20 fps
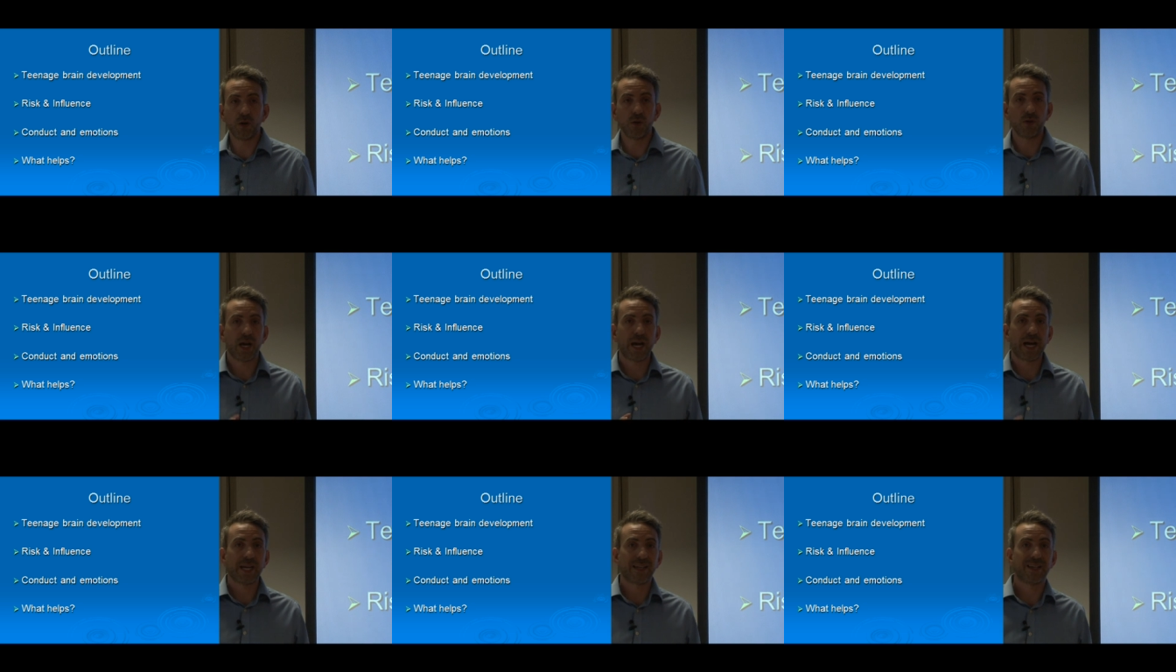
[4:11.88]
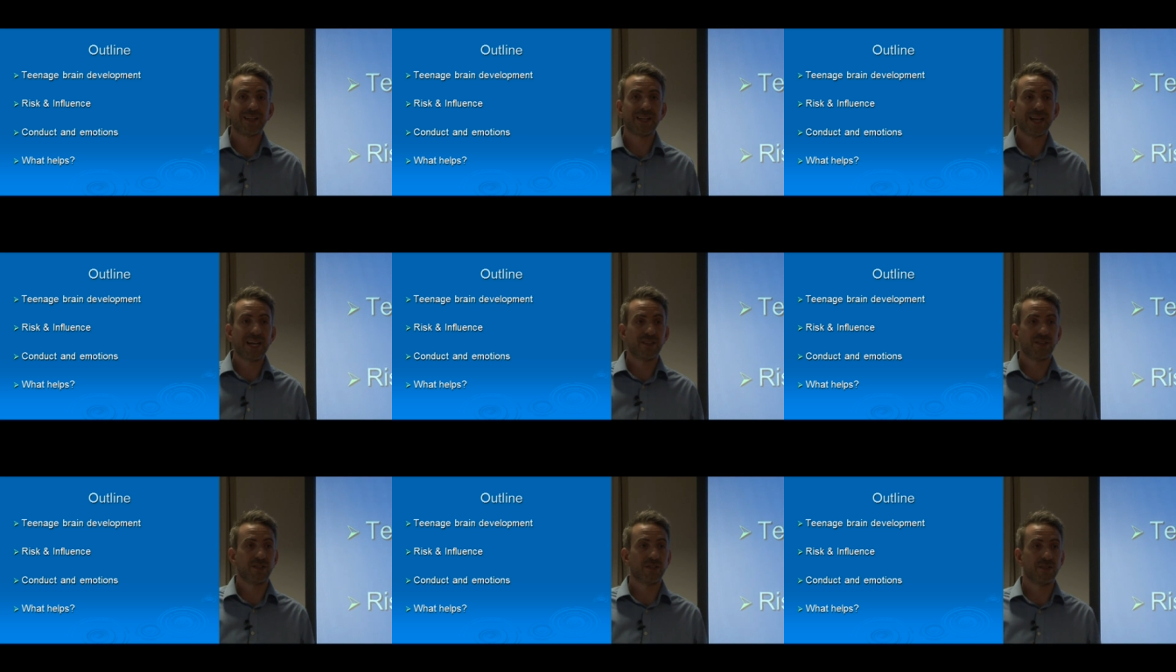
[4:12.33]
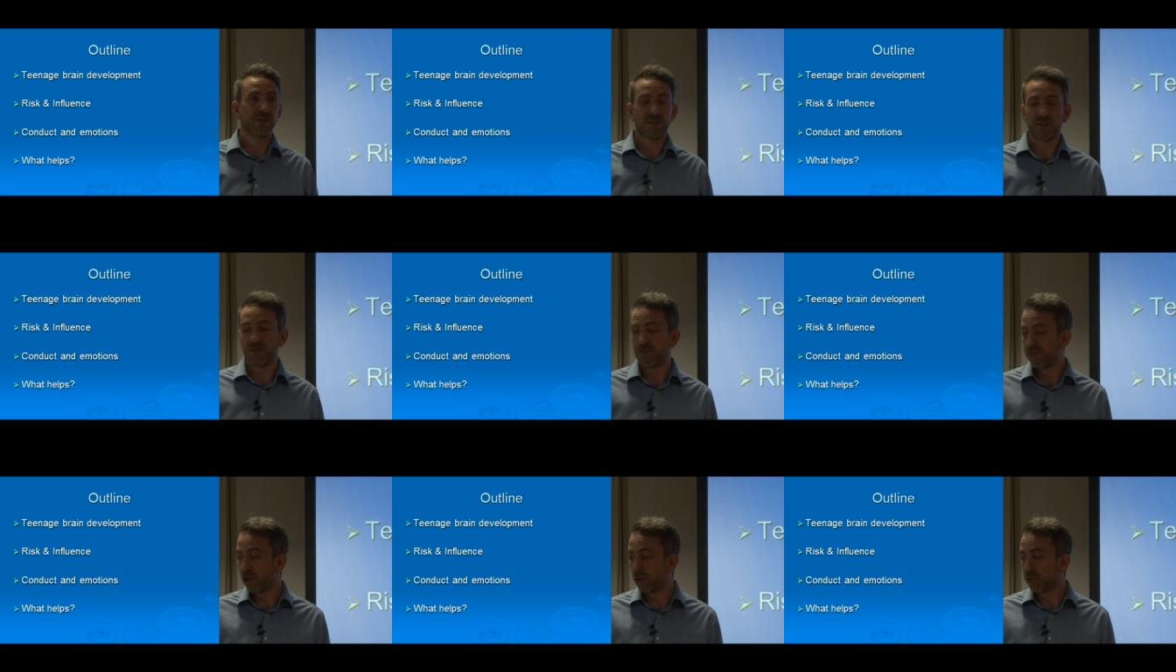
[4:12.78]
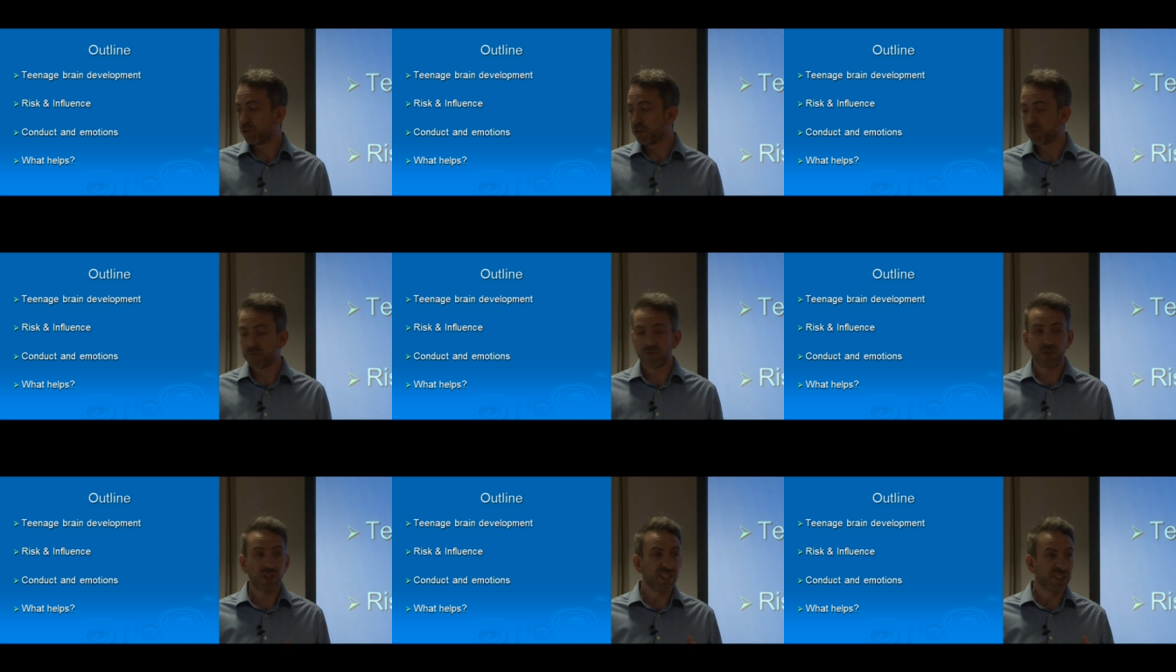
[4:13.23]
that adolescence involves some
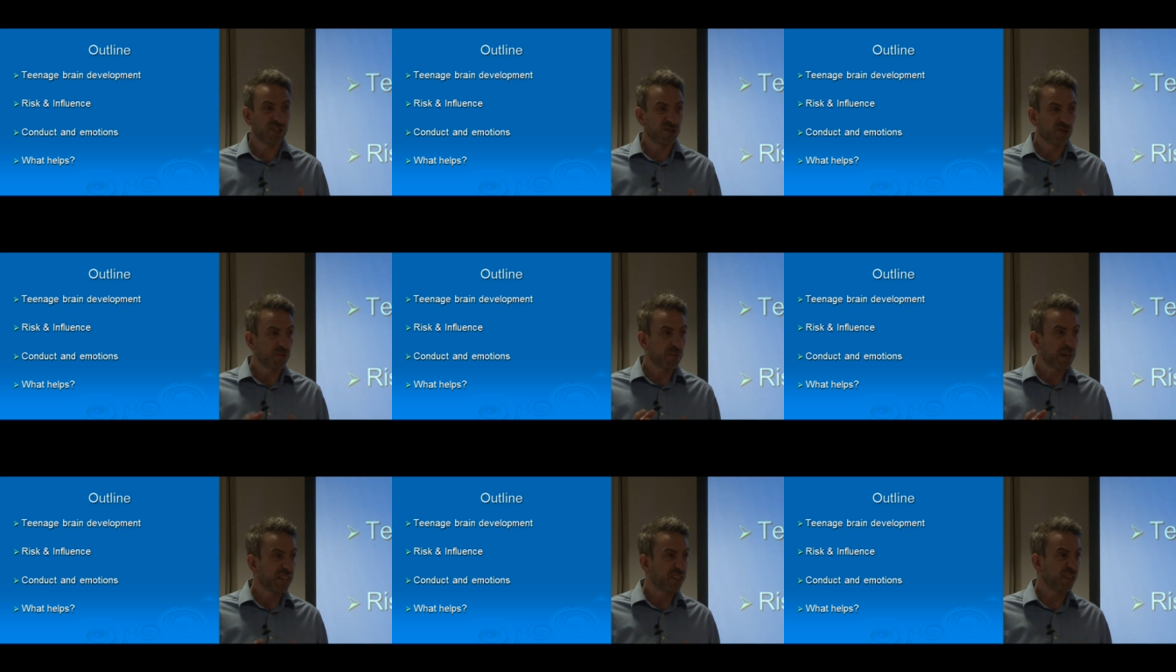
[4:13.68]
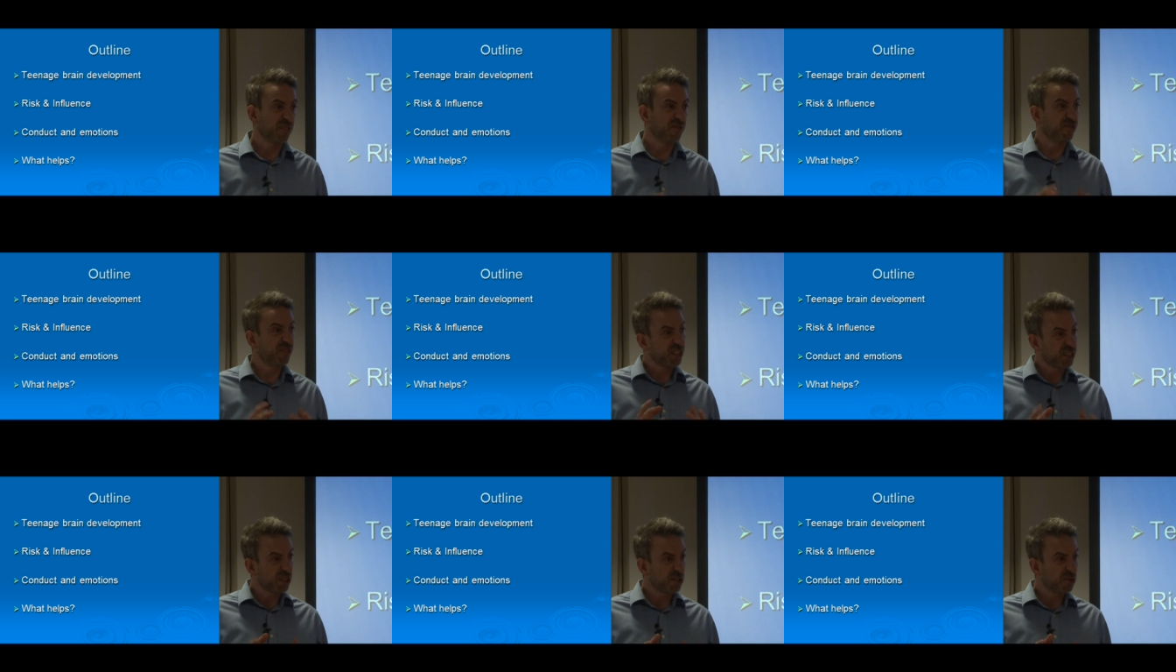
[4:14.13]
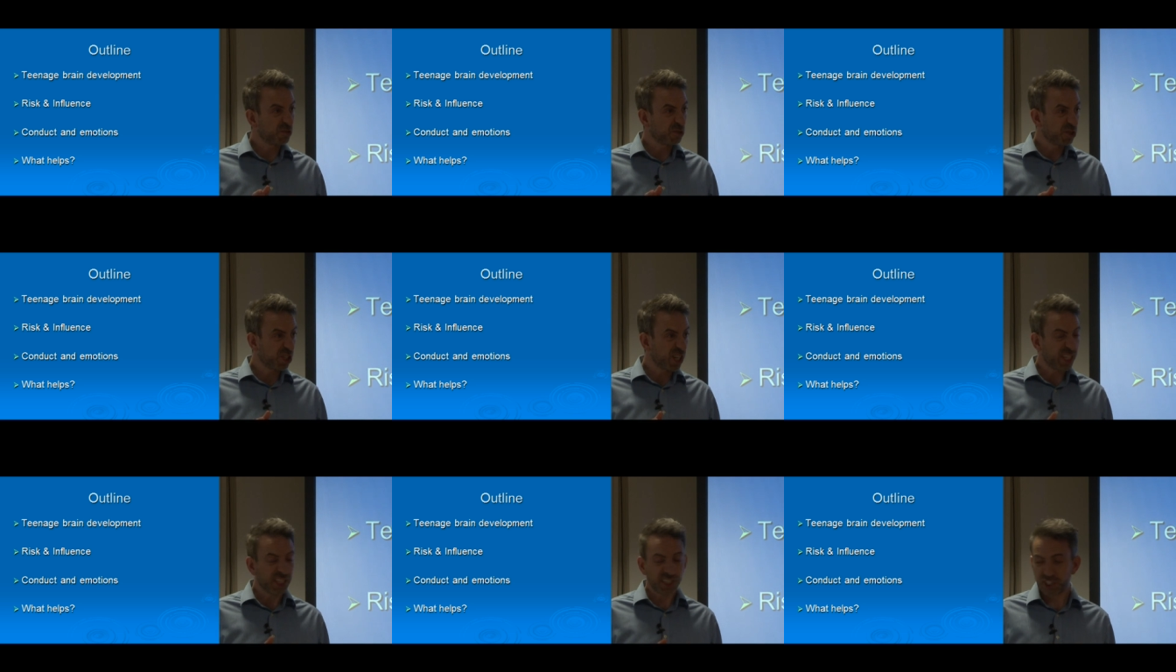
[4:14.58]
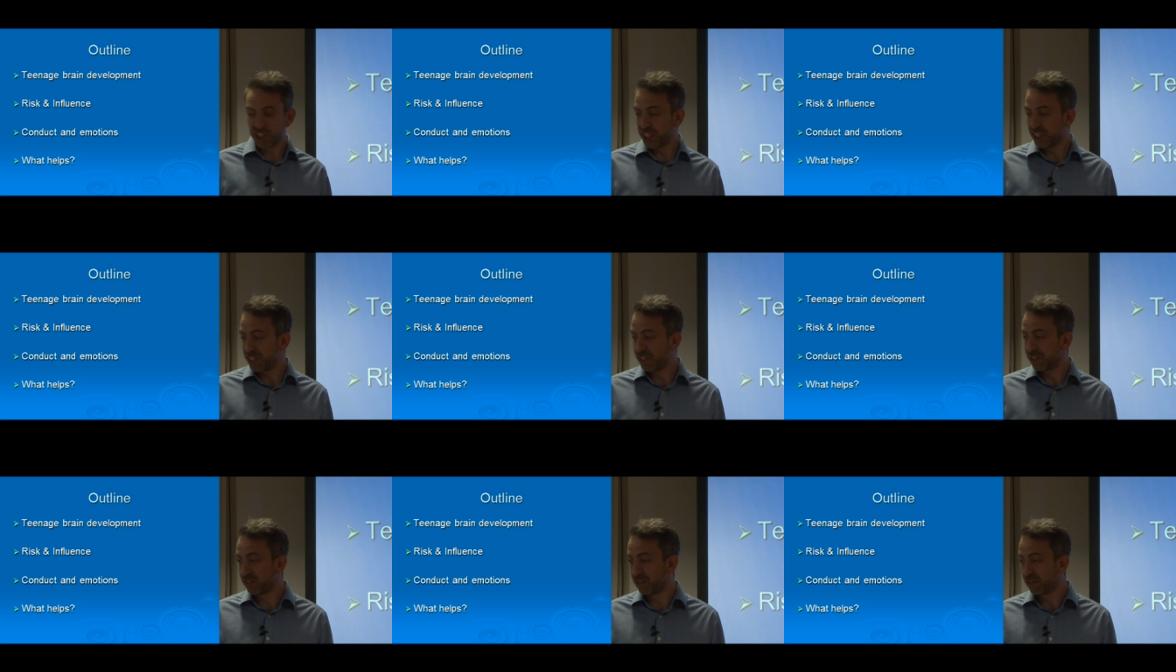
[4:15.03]
really dramatic physical
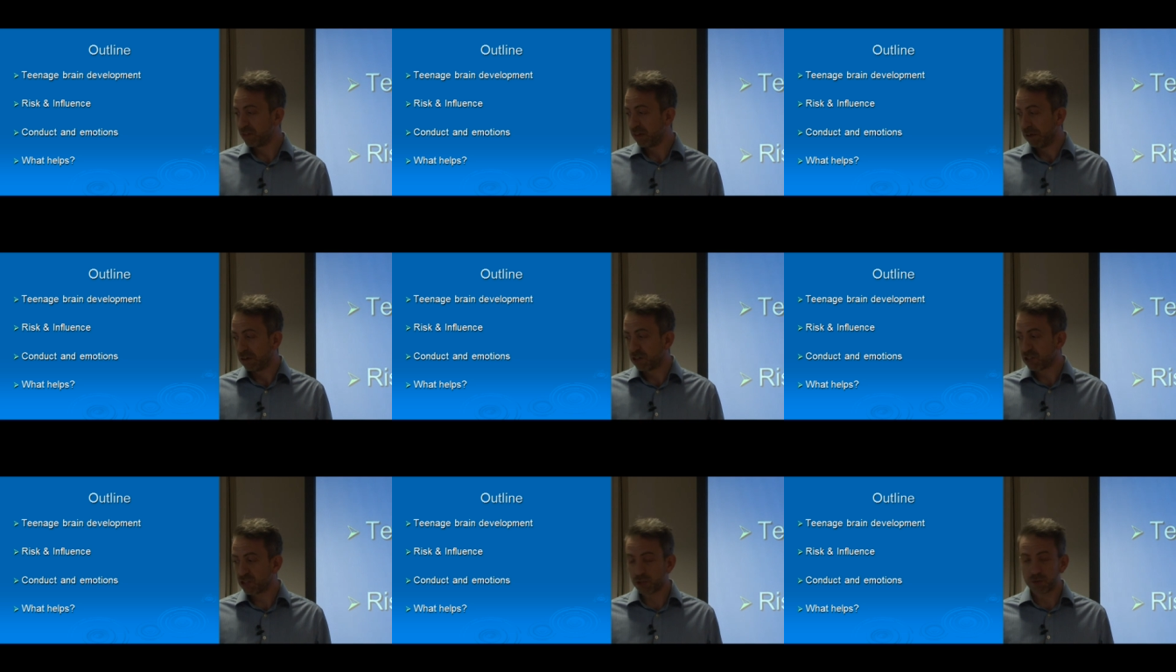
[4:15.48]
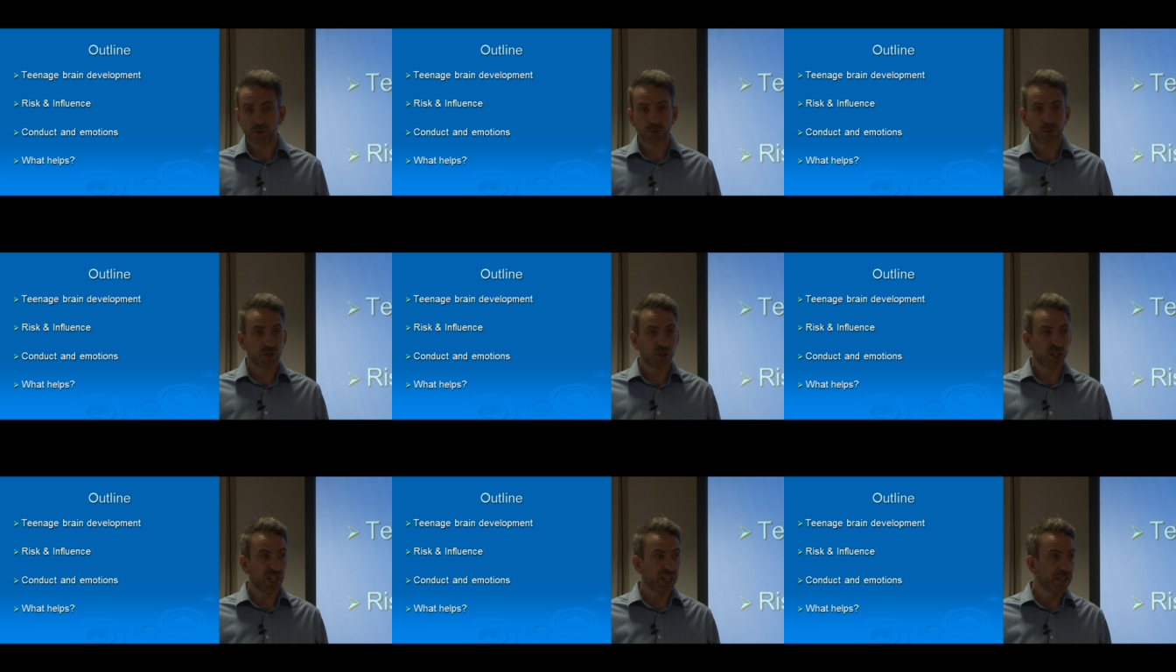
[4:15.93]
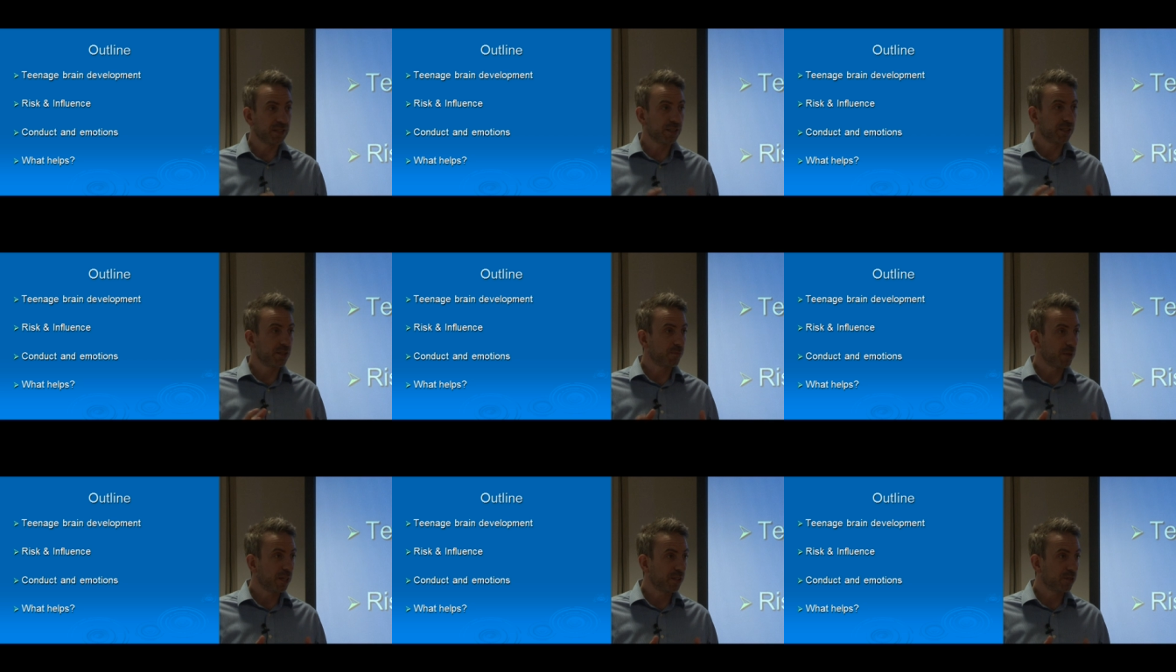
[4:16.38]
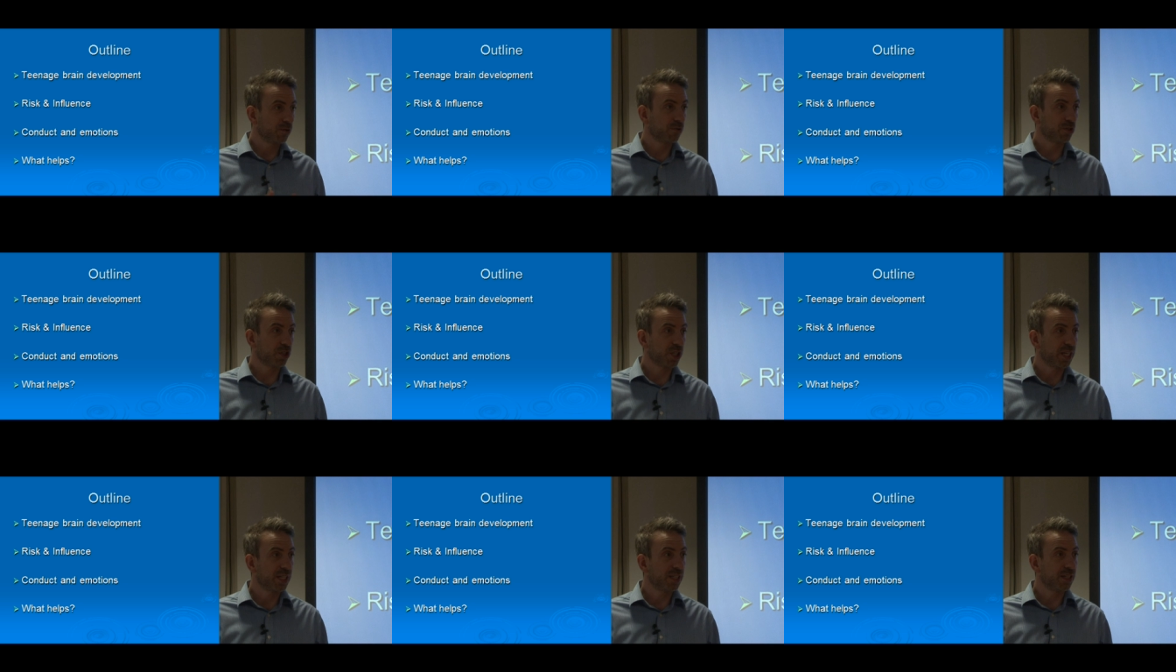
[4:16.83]
changes, social changes, mental
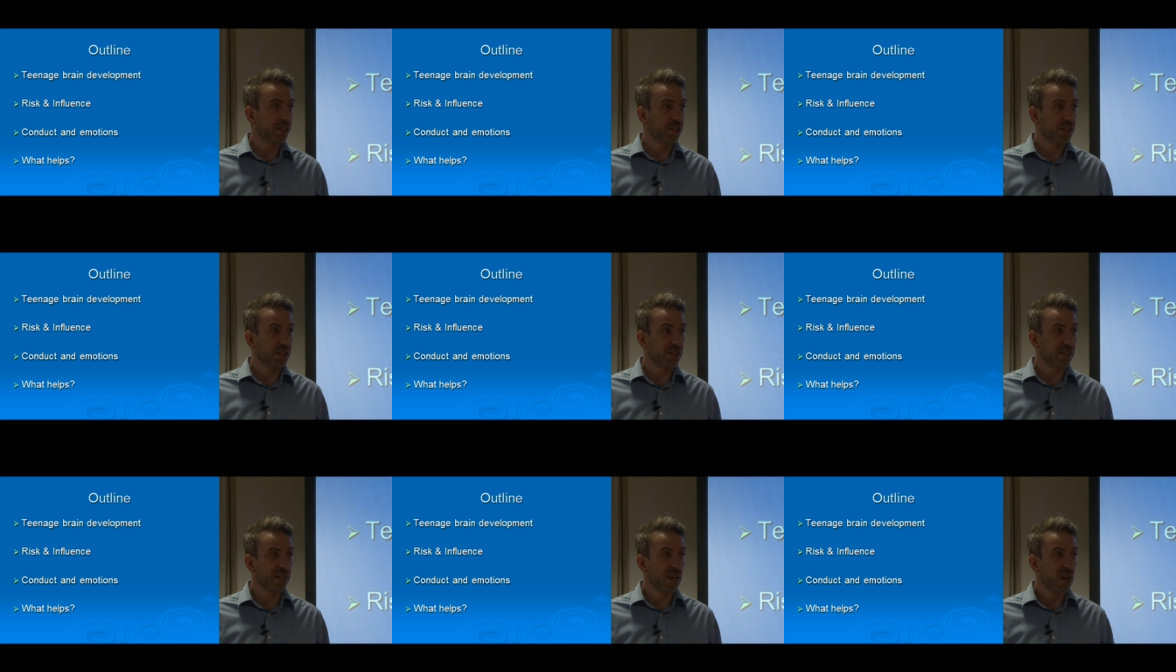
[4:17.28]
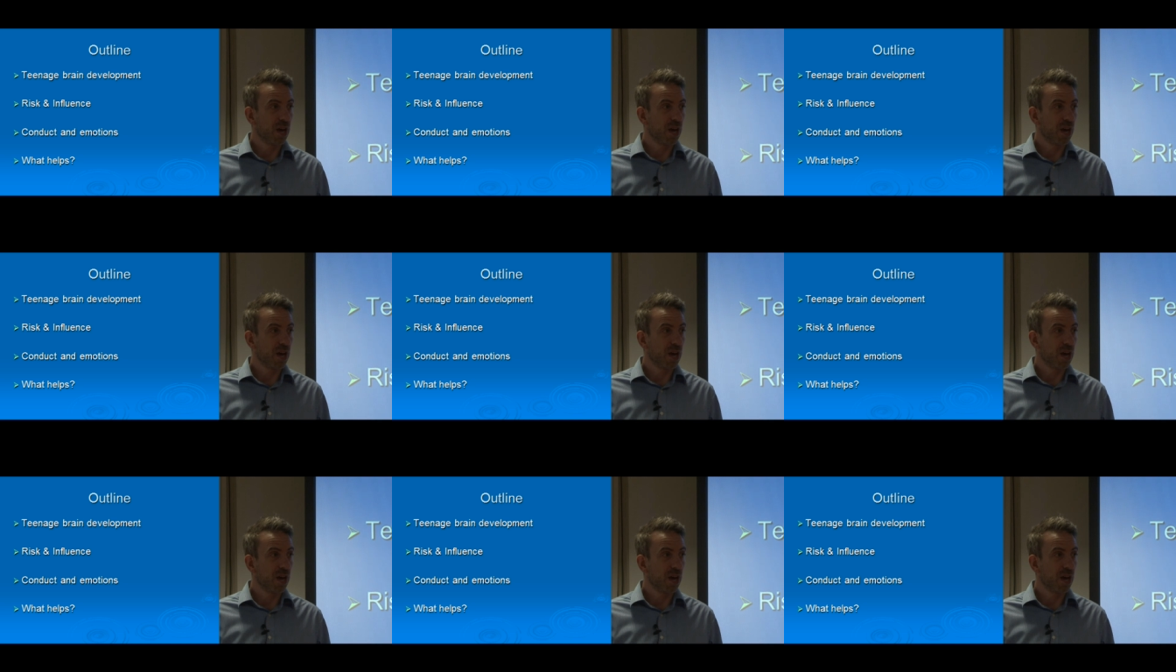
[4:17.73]
changes.